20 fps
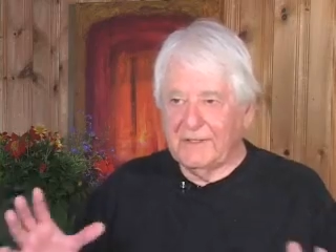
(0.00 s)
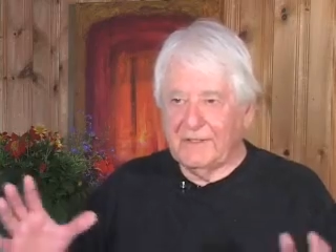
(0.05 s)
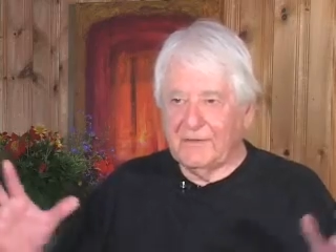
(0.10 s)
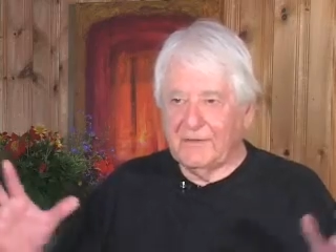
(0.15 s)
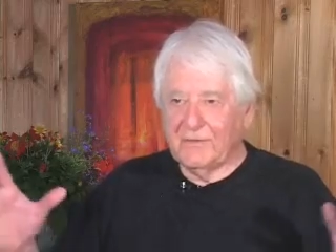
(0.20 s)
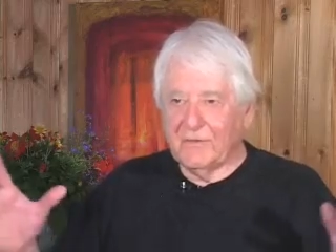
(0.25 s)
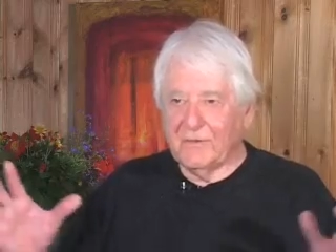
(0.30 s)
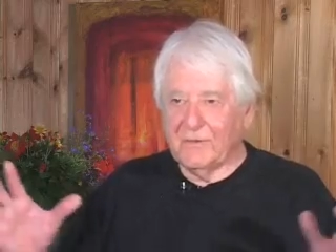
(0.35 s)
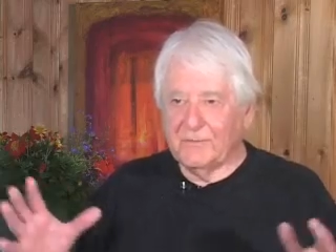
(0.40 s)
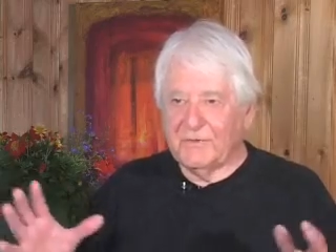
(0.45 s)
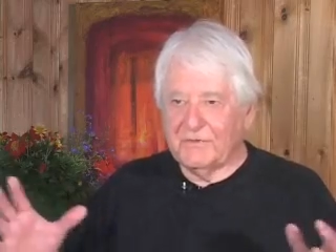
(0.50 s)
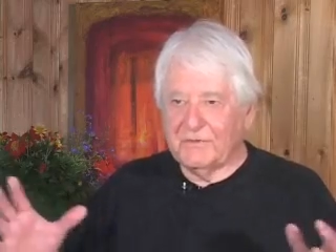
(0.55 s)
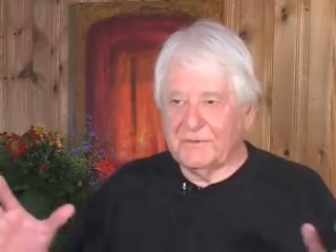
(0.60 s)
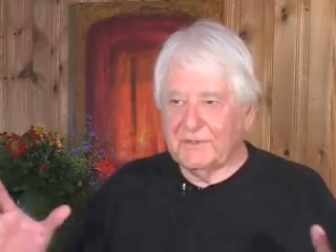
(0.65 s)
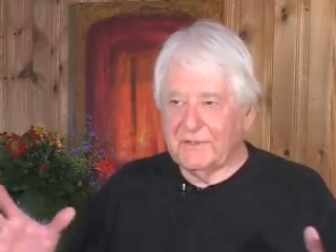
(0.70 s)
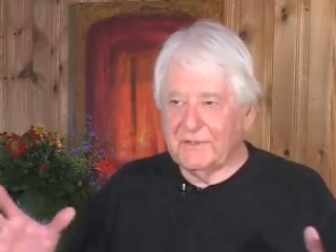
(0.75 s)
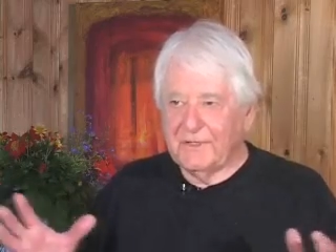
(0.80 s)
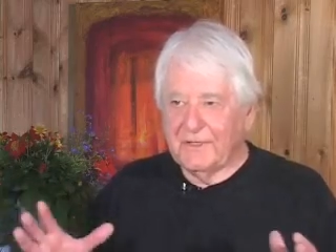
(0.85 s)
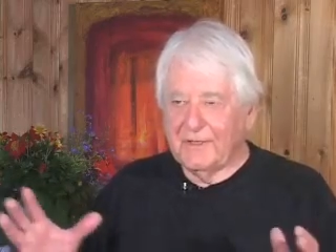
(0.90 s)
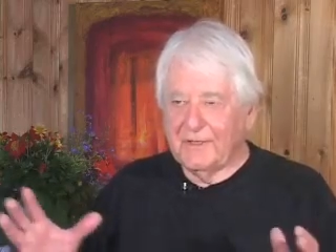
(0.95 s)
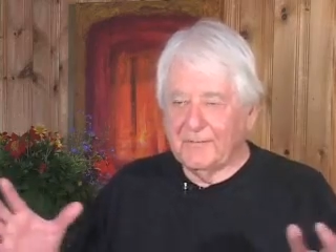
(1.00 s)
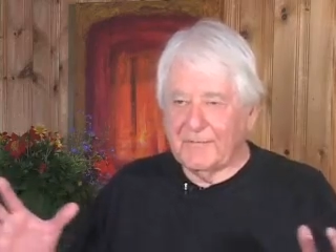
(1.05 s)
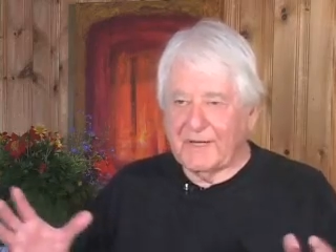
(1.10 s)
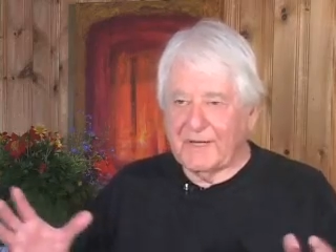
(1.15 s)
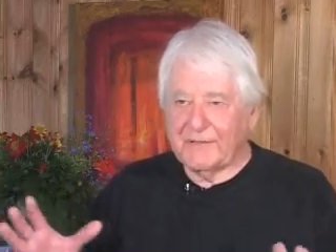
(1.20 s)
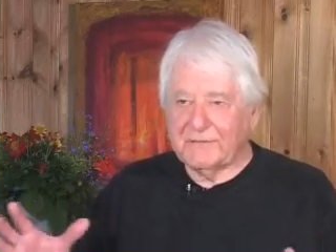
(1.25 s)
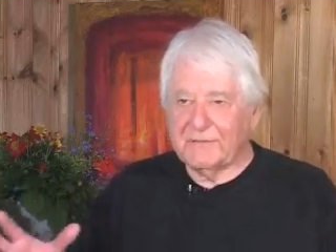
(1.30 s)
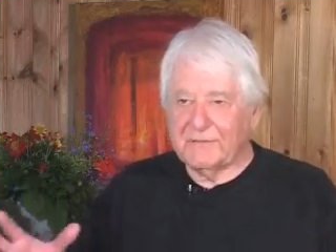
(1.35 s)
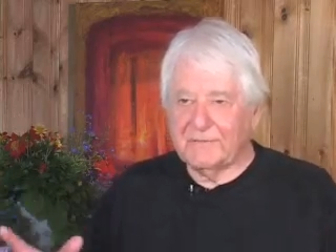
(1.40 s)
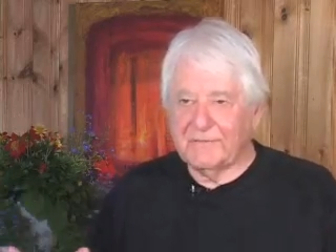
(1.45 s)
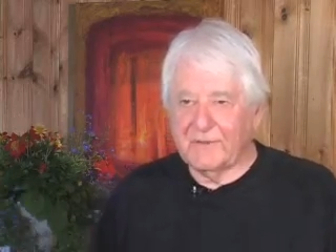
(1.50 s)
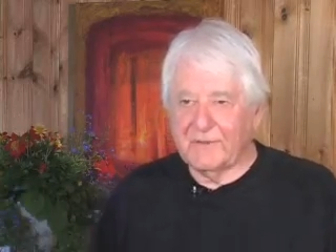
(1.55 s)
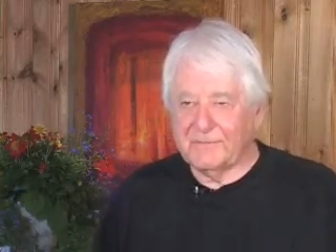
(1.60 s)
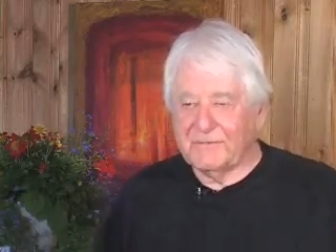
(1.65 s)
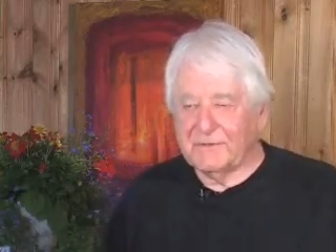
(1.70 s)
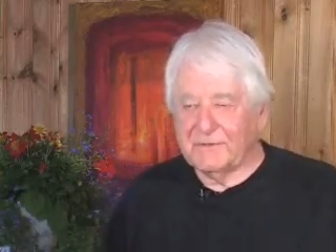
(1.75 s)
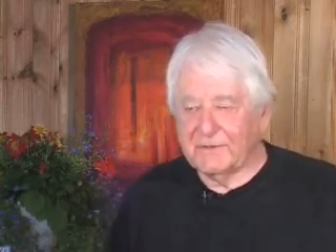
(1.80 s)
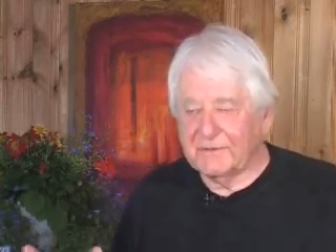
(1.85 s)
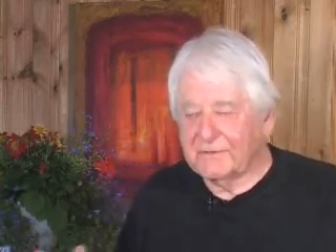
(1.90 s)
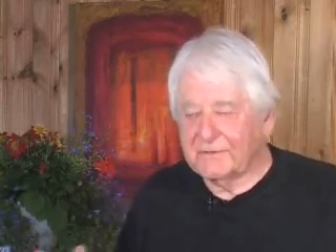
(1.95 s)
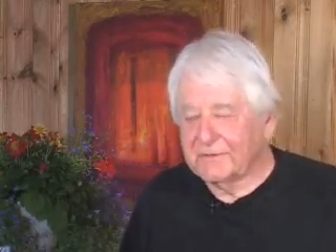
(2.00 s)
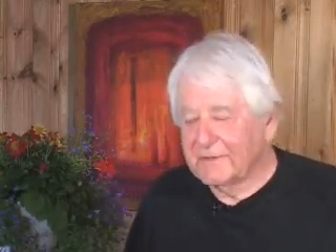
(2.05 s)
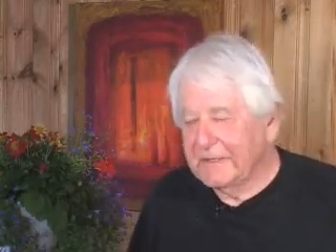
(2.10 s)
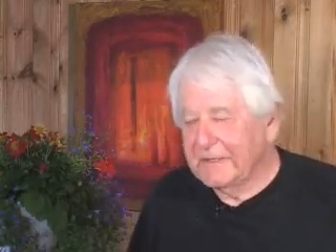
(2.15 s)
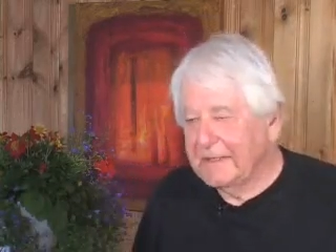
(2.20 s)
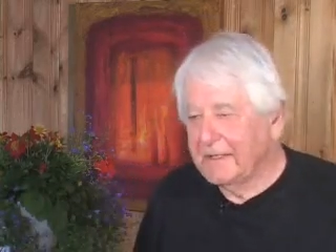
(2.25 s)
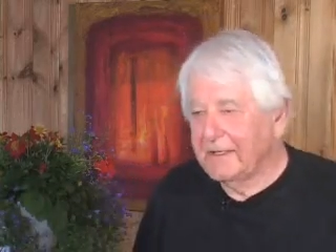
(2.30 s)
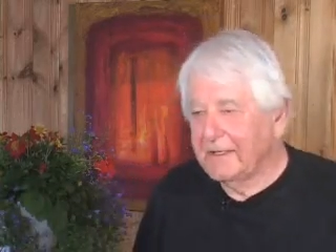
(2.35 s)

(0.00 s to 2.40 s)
enormously massive objects.